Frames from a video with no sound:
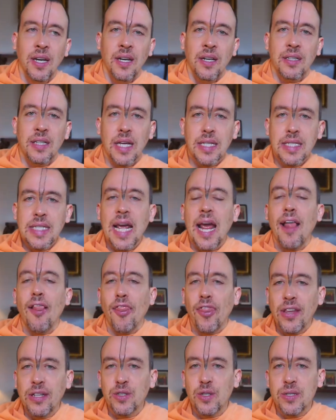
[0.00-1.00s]
That's
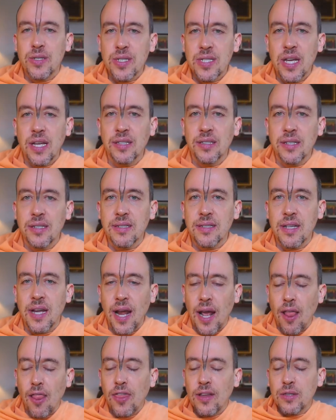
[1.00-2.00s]
healthy transcendence. A
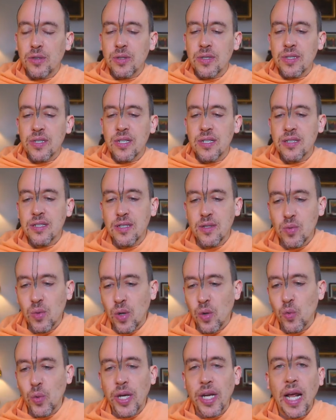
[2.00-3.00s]
healthy transcendence will
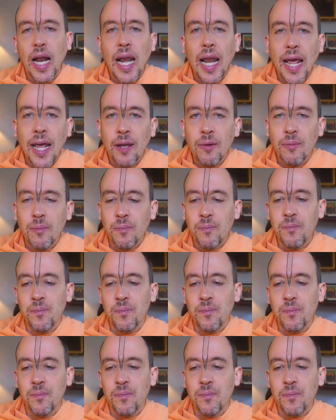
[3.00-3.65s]
reclaim,